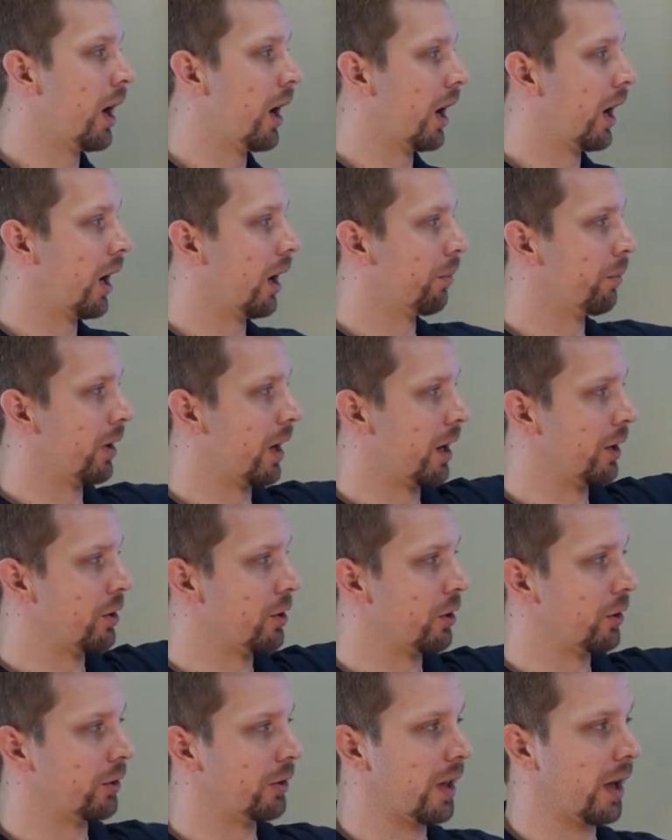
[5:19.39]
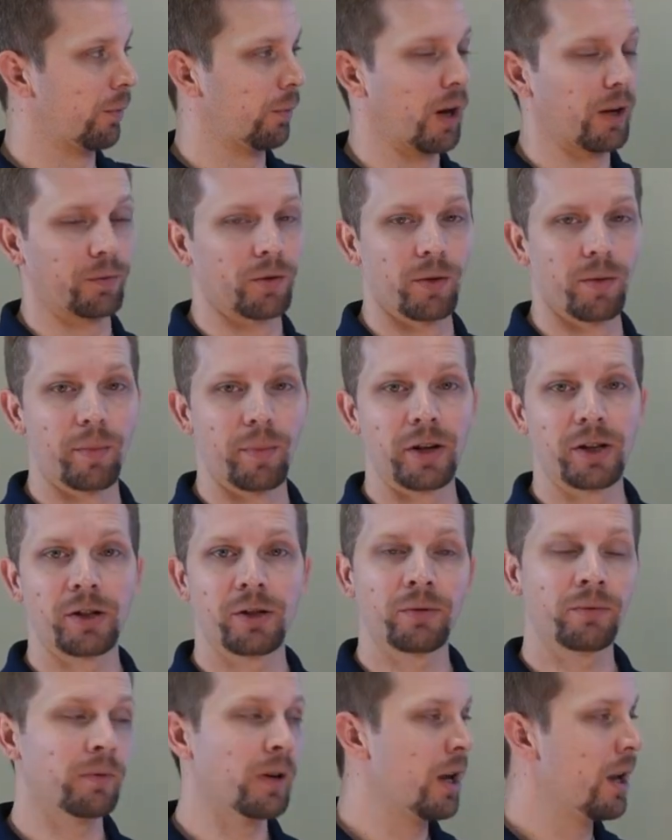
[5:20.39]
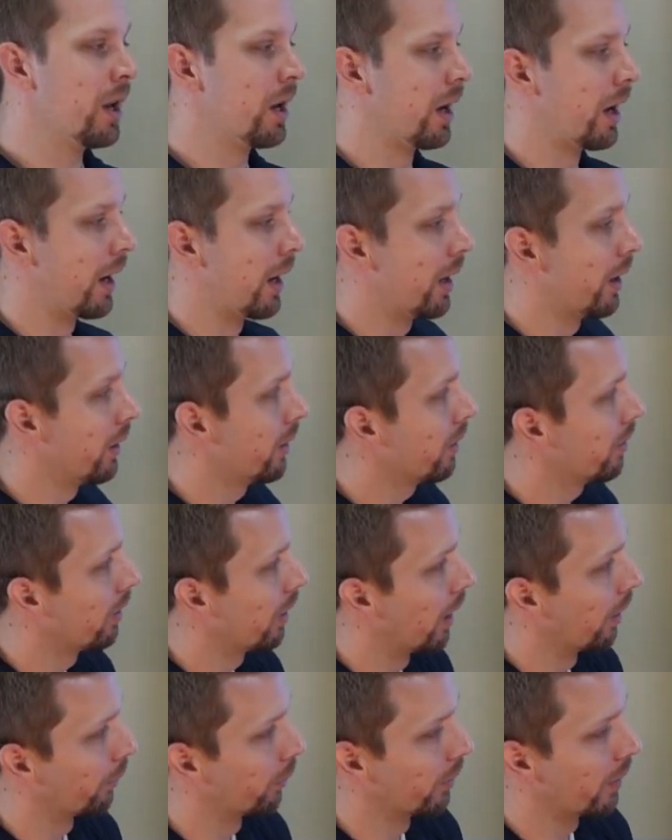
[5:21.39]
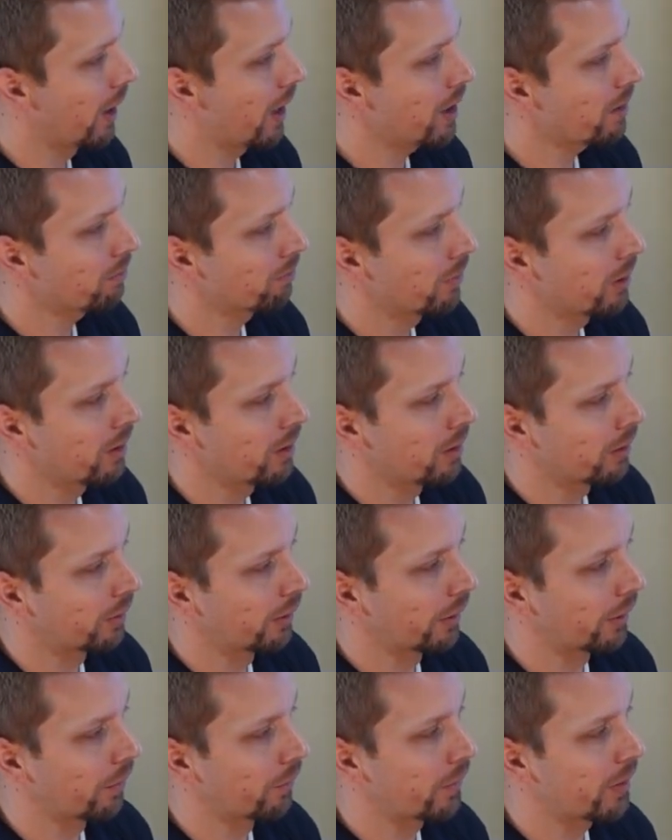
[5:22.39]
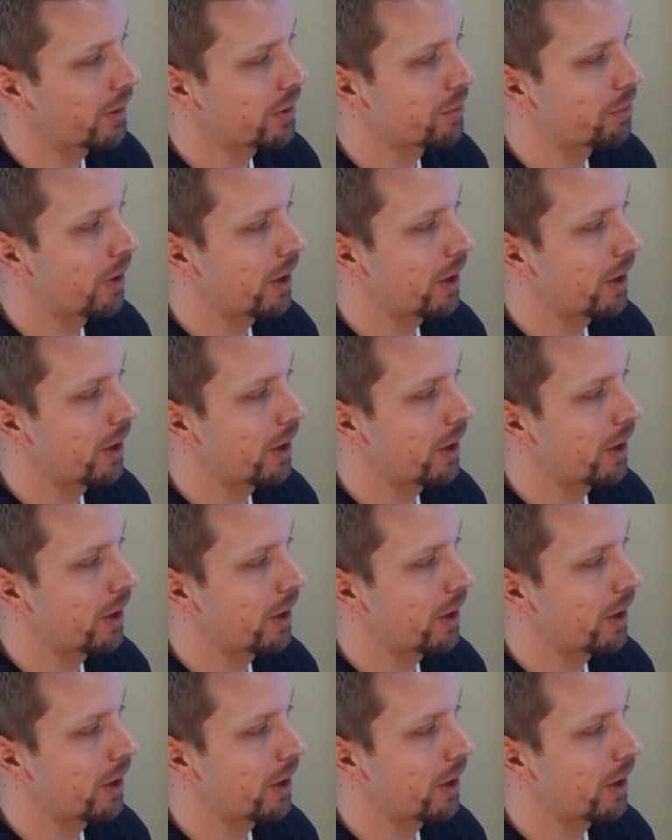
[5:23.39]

and you can do that right from the menu. And after that, click the Finish